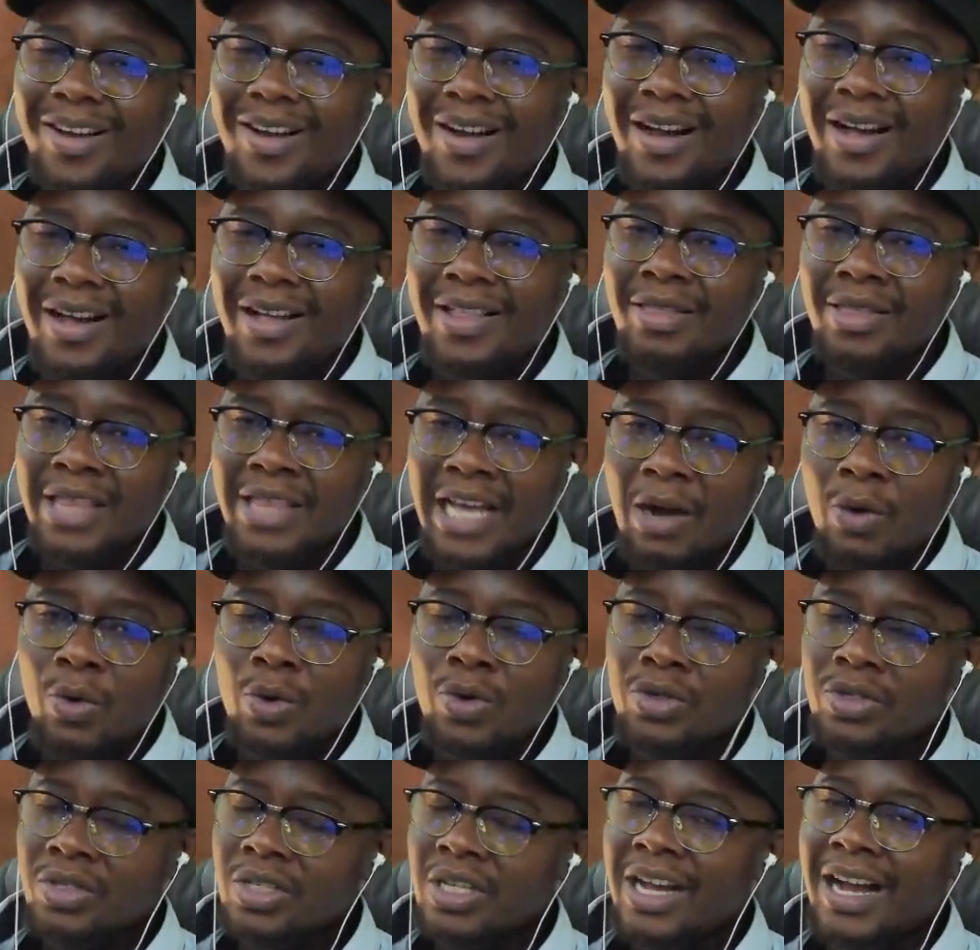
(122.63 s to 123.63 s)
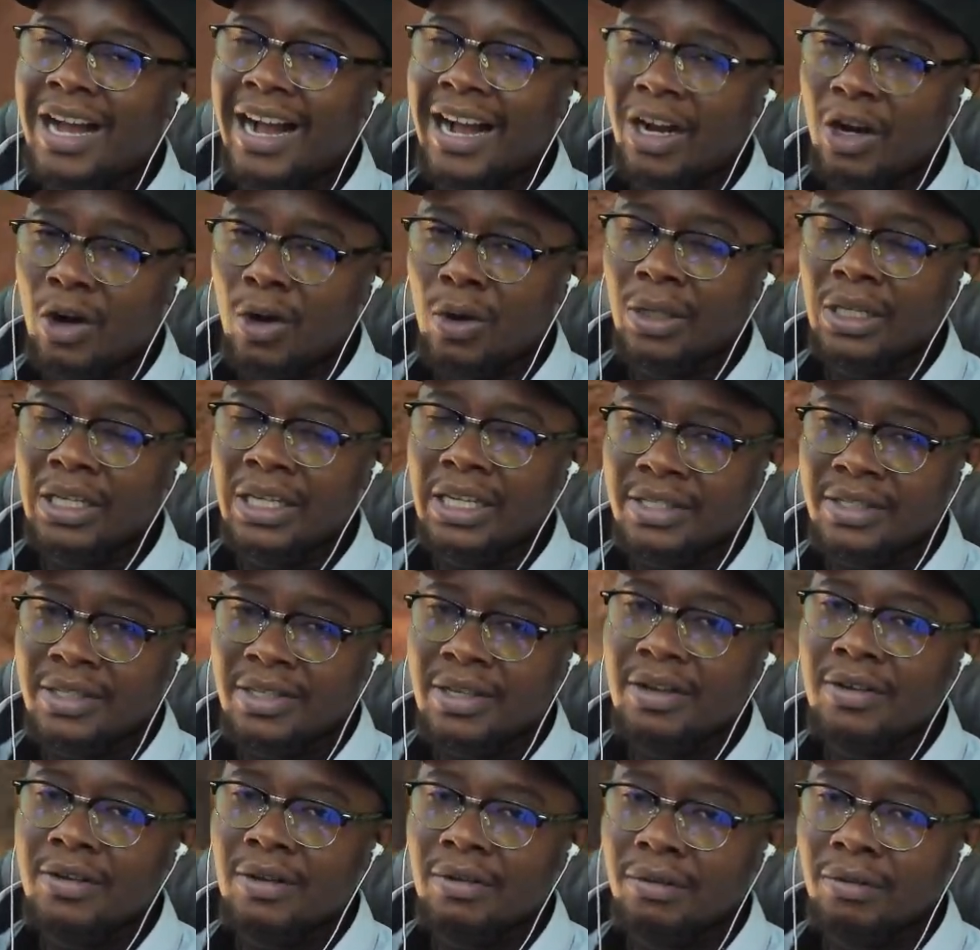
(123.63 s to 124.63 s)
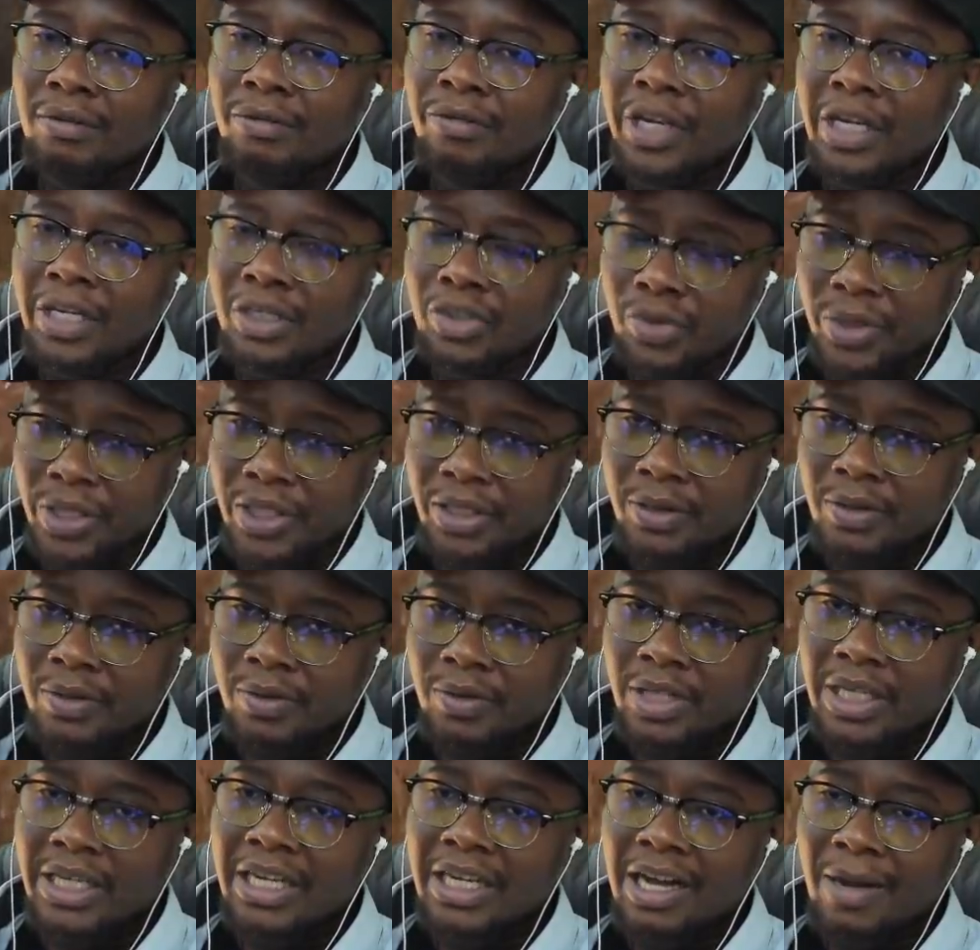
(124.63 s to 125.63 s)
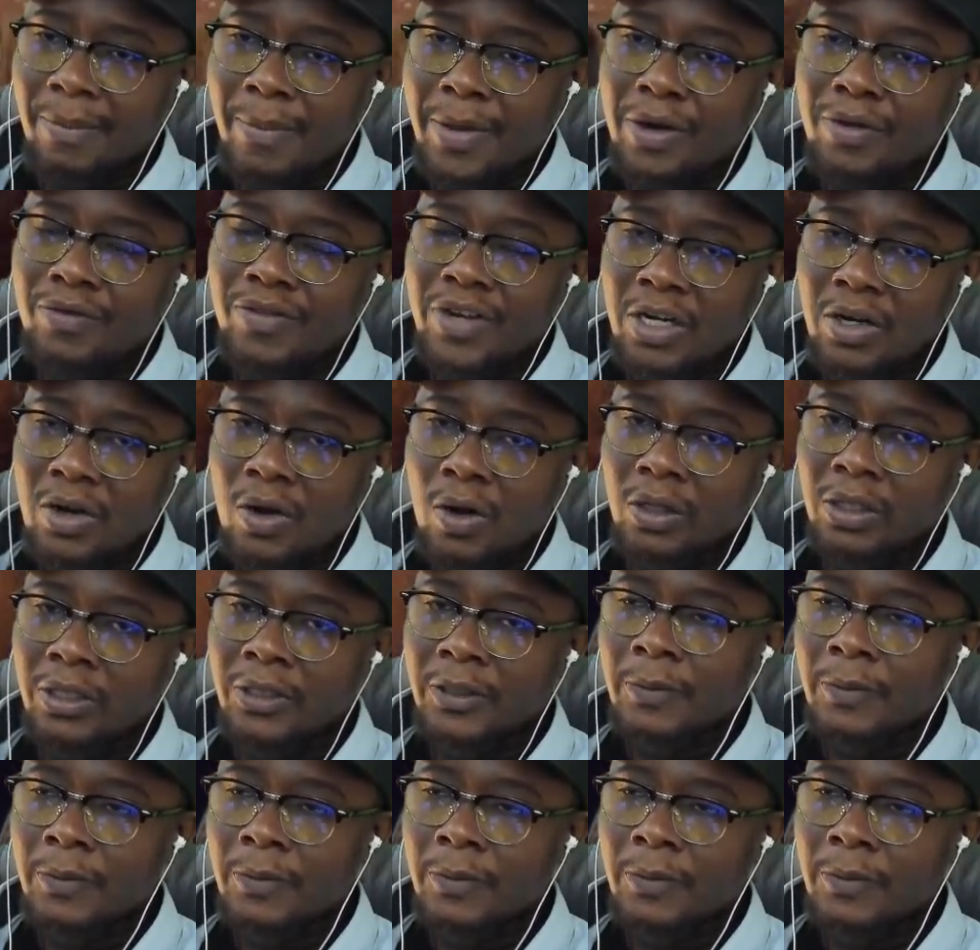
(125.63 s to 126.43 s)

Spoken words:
that was Angola's victory. The government of Angola,